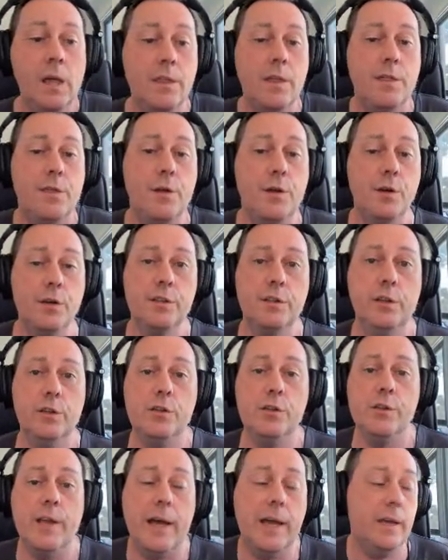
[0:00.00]
The third
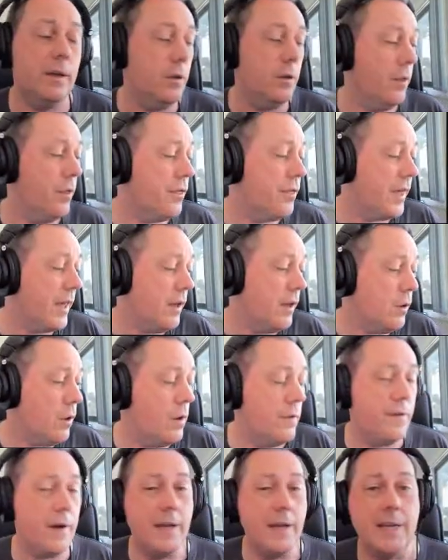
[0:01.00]
solution I could think
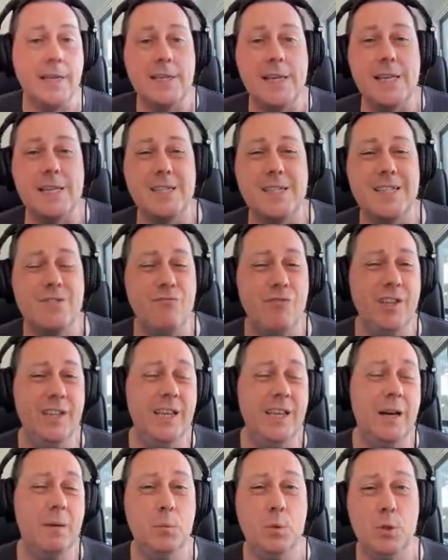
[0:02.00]
of, and it's
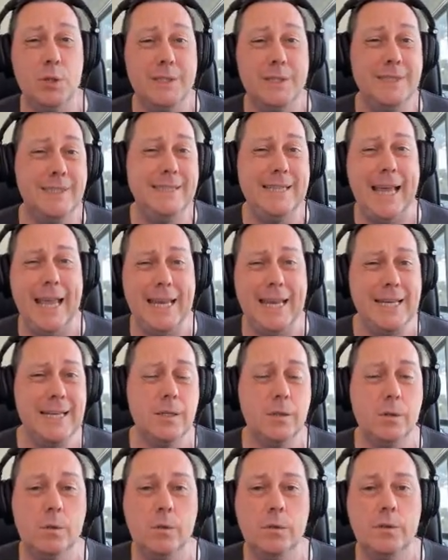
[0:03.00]
really a more
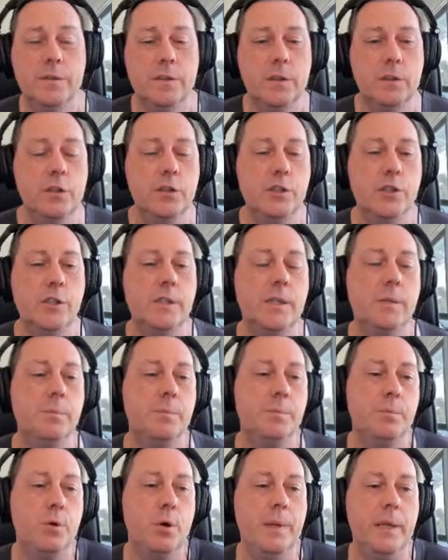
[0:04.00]
technical solution
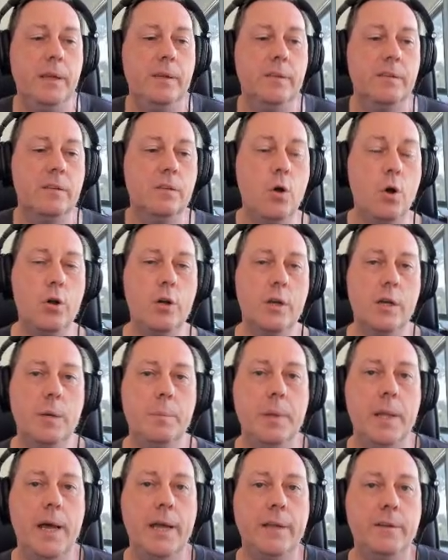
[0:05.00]
and probably it's not going to
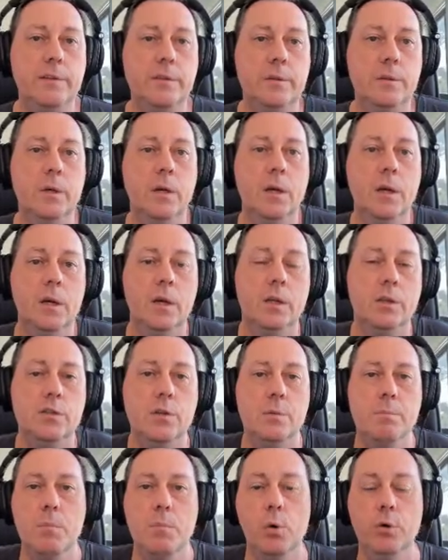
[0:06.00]
apply to
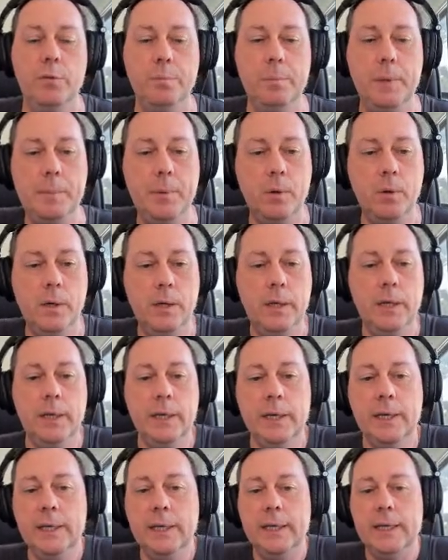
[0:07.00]
most people,
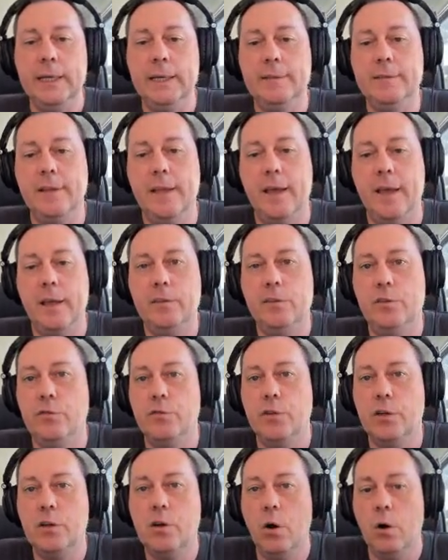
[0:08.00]
is to
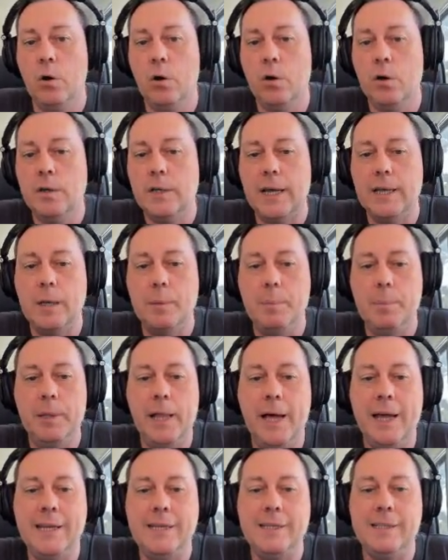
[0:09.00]
record and
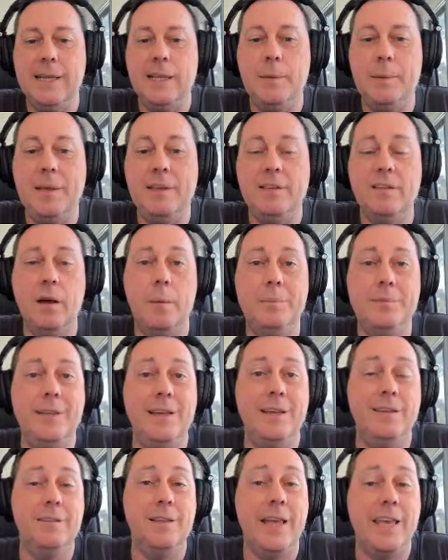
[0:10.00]
apply database
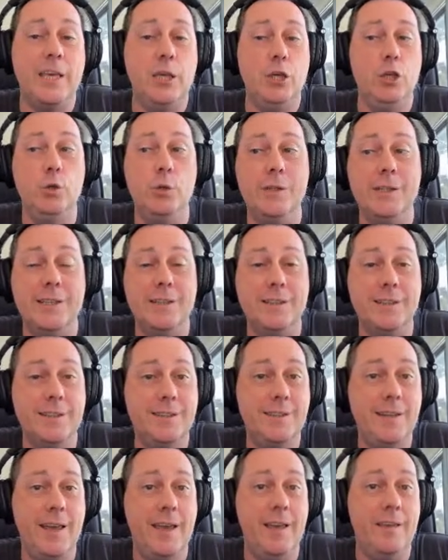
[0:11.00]
updates like unit
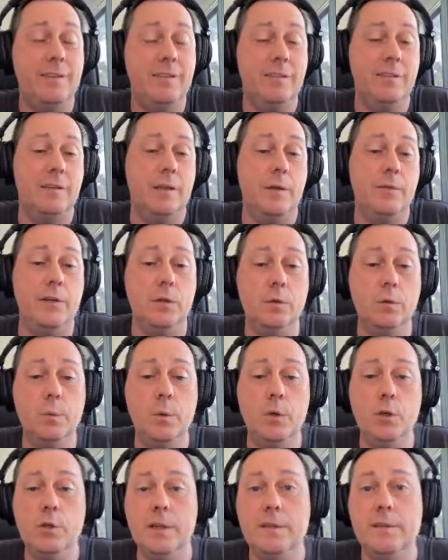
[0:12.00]
tests. Now, if you don't know
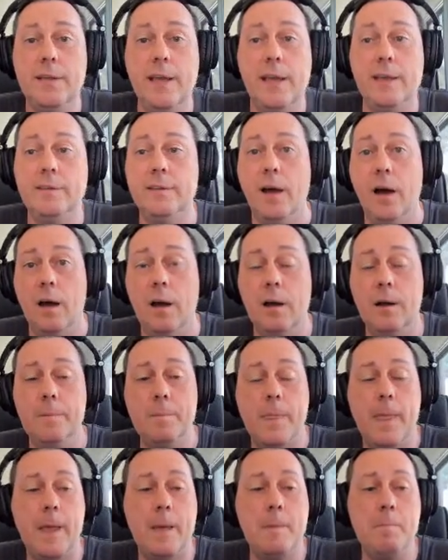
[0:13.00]
what unit tests
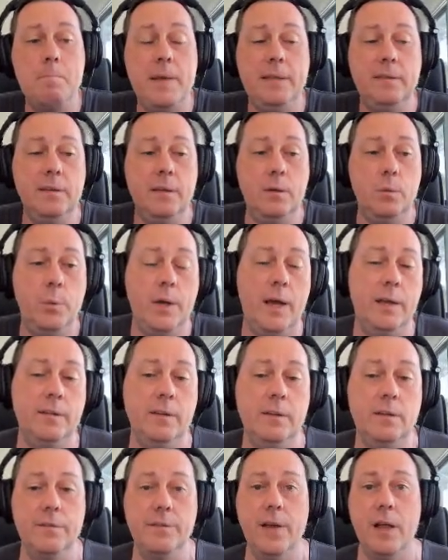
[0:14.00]
are, basically as
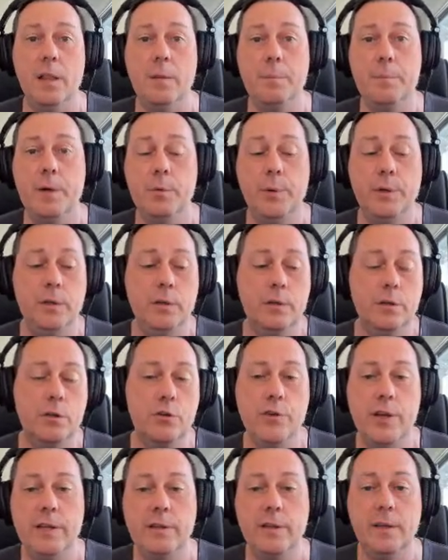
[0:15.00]
a developer, when you're
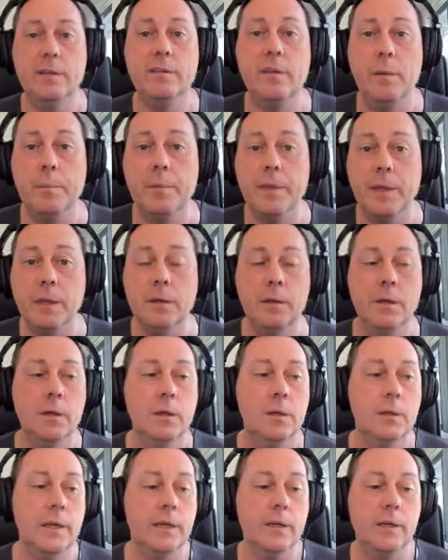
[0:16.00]
creating something,
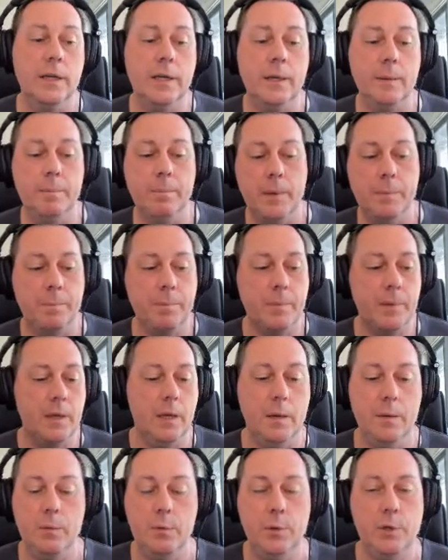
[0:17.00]
like
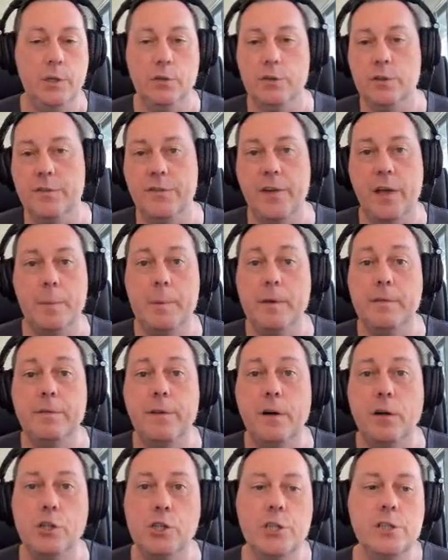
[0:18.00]
when you're developing
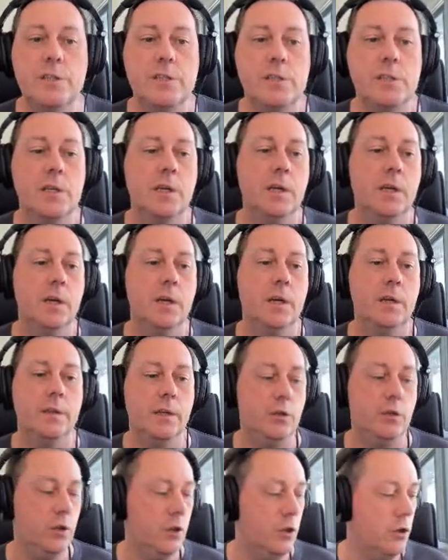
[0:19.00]
functions,
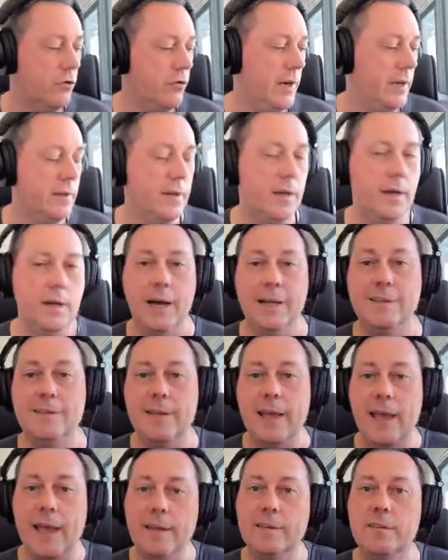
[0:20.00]
then you create a
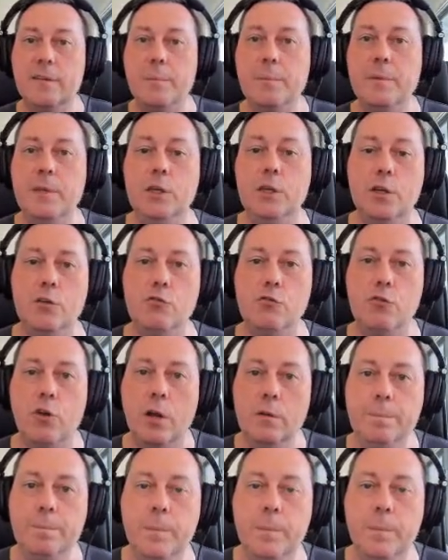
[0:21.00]
test, something you can
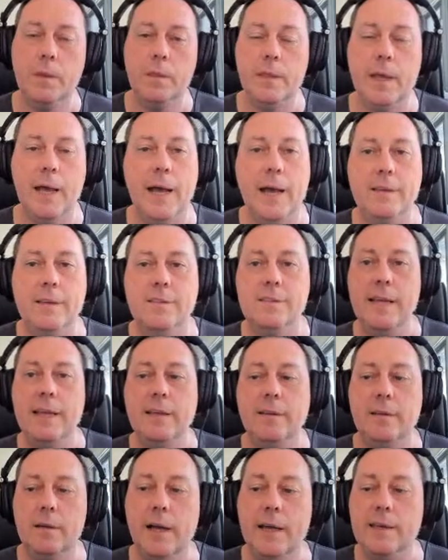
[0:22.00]
run that has
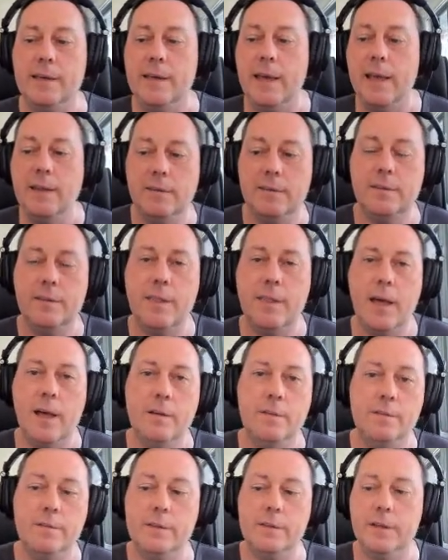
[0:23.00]
data against
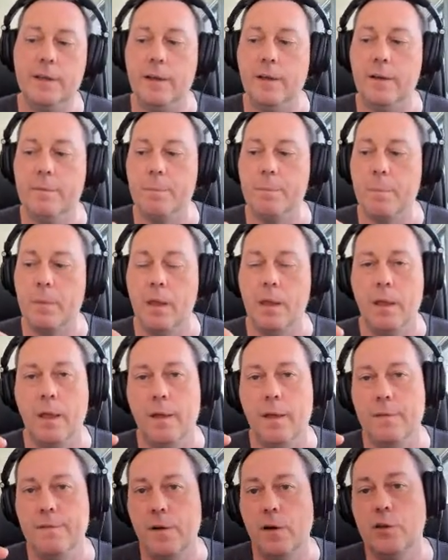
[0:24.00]
that
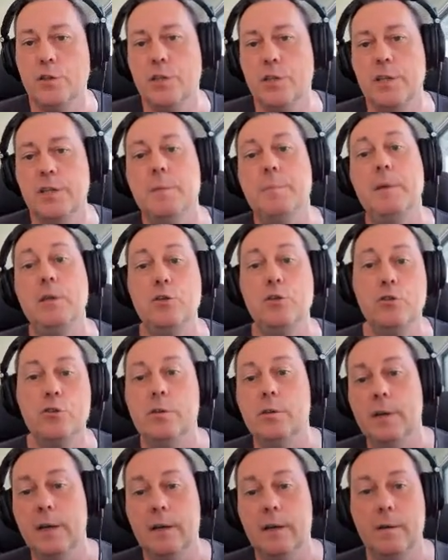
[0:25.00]
function to make
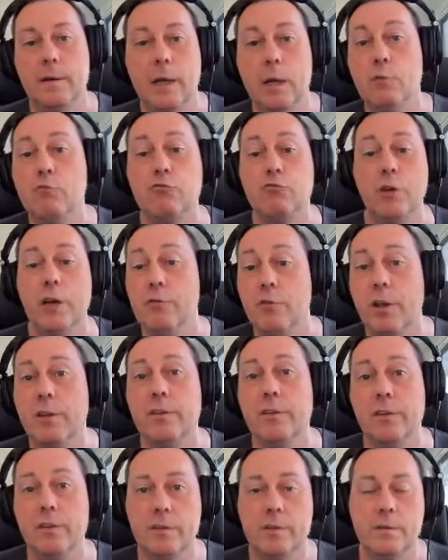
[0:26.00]
sure it
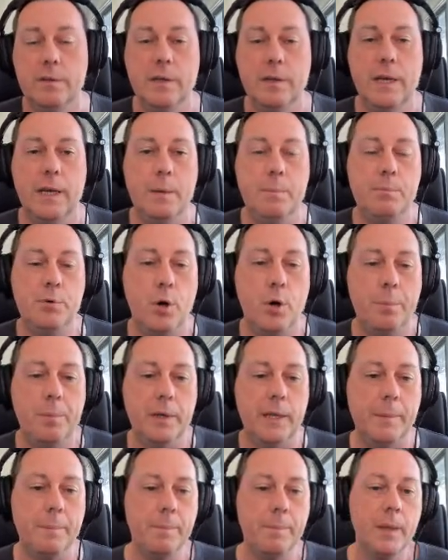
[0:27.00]
runs
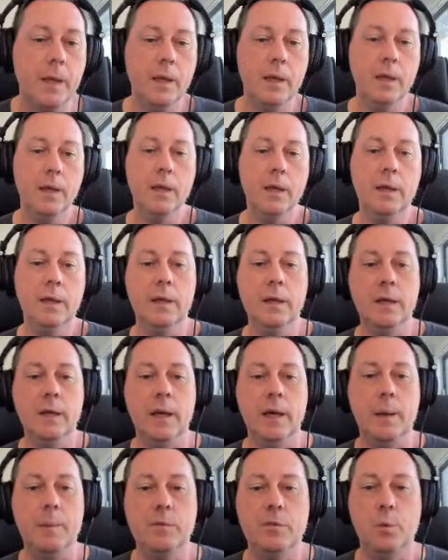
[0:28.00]
properly.
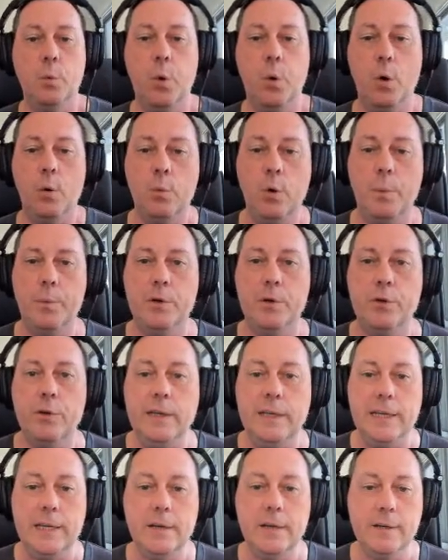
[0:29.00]
So what we're
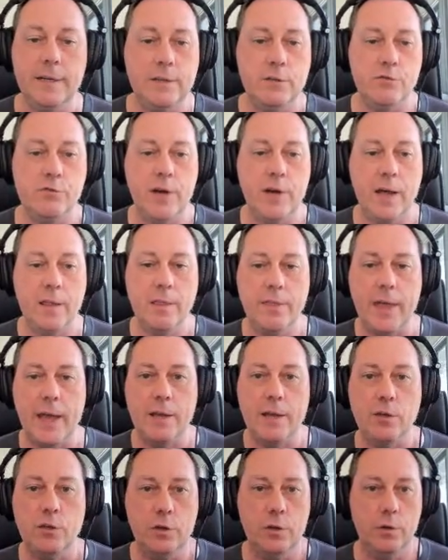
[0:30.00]
doing here is, rather
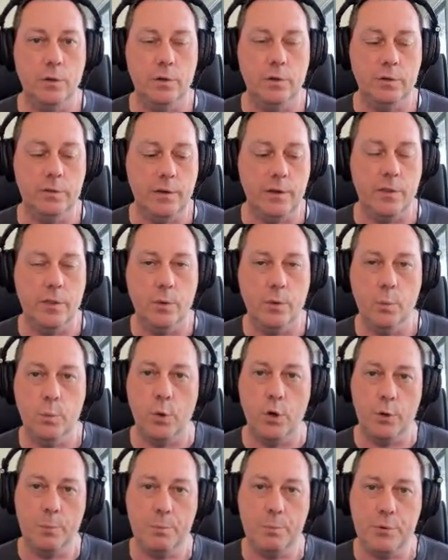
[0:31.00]
than use the
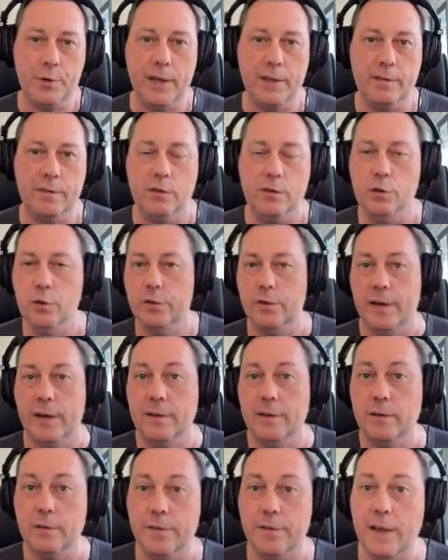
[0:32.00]
WordPress user
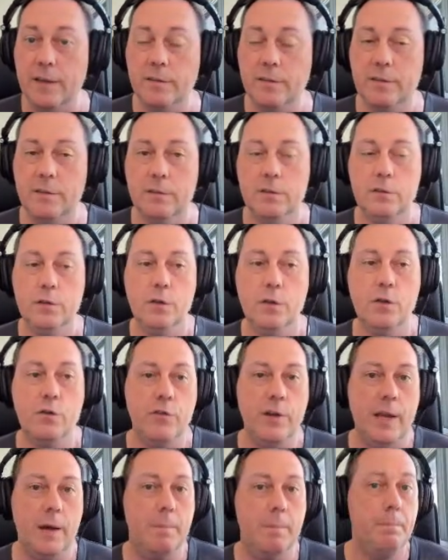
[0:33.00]
interface to
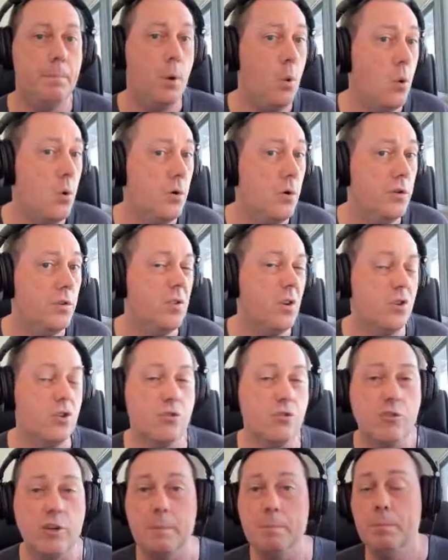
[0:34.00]
create a post or
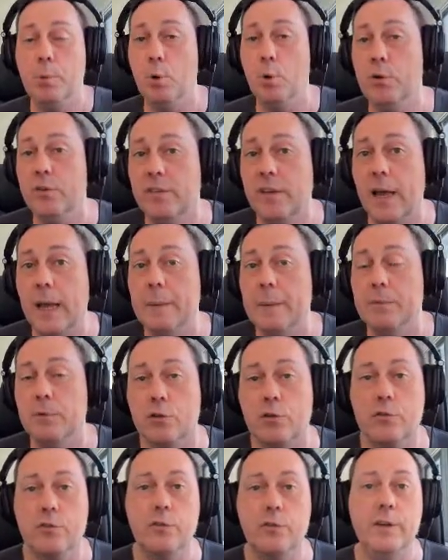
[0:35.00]
to create post types or
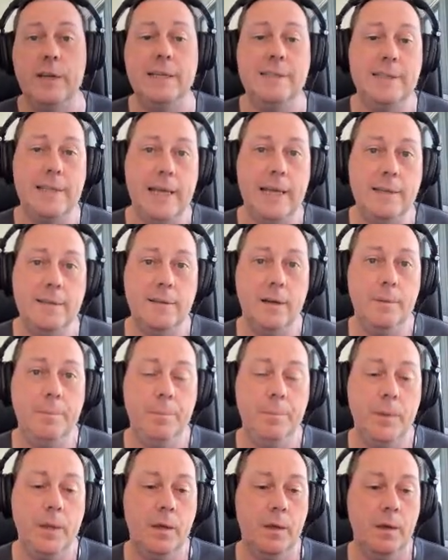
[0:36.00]
to create data,